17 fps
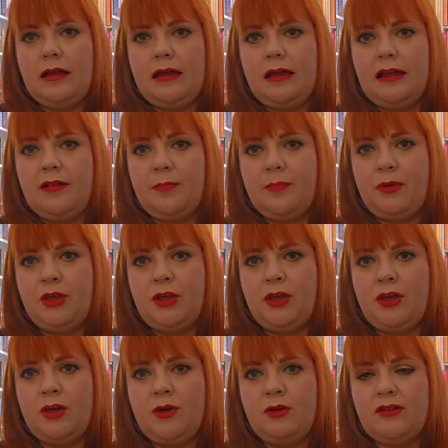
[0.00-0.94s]
It's
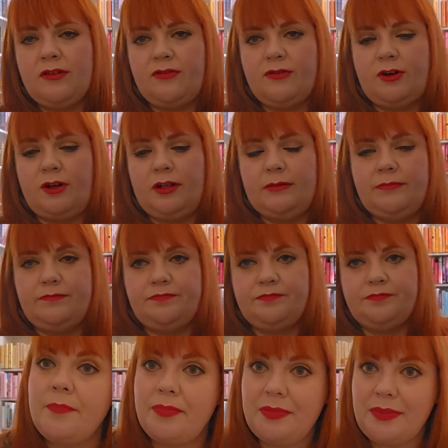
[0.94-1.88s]
beautiful.
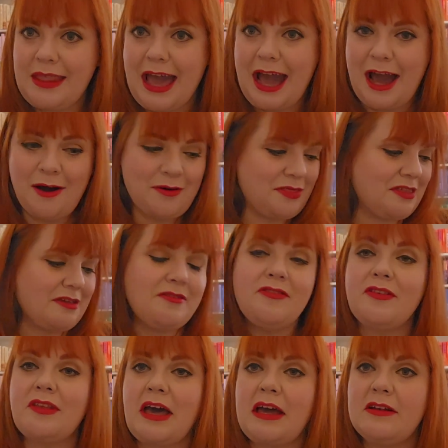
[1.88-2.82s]
Now this
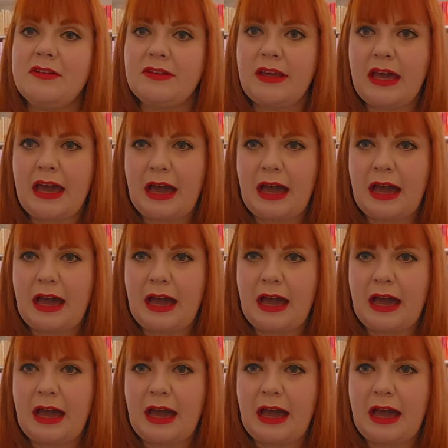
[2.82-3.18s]
set